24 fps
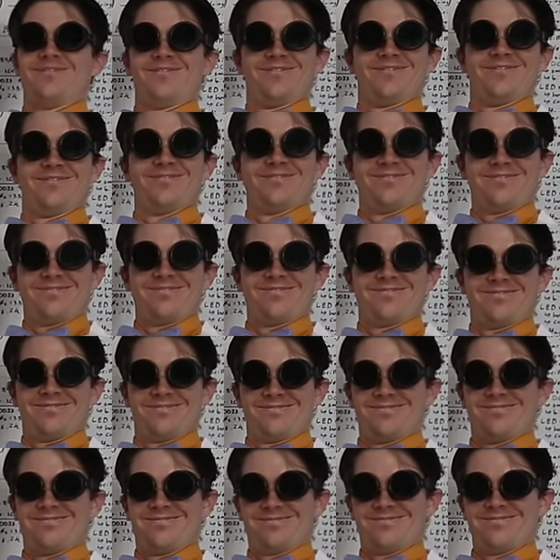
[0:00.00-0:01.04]

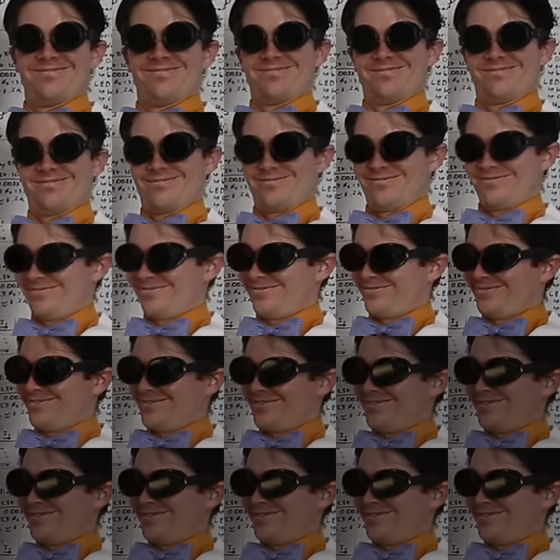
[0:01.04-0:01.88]
Nothing is said.